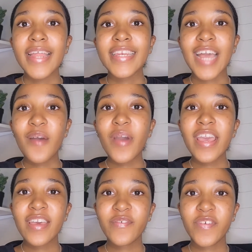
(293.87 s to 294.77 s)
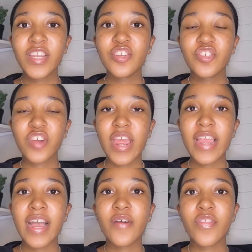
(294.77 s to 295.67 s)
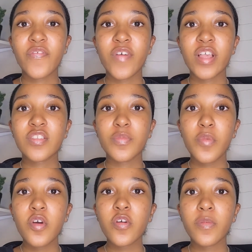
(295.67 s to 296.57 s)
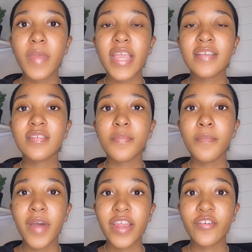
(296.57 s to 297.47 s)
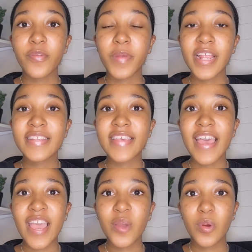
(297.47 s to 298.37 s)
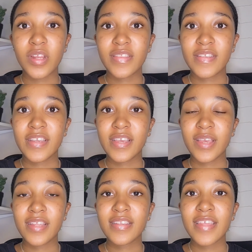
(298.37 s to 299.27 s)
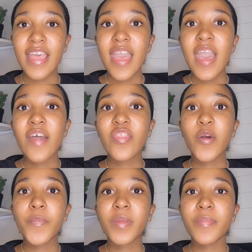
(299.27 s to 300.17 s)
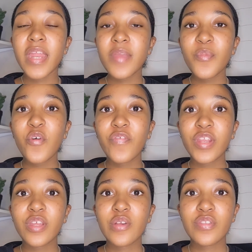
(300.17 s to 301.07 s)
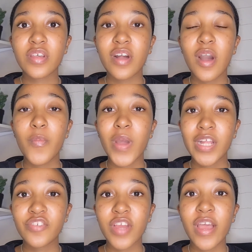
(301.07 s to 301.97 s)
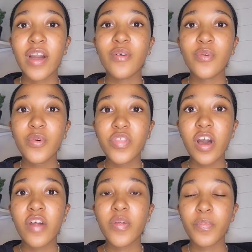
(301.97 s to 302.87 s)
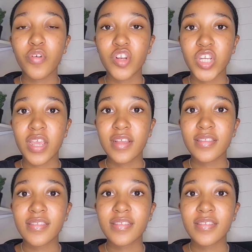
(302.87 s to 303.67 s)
Now I have finished trying out the first Monk Makes Microbit air quality kit. and there'll be many more videos to come where I try out all the other projects.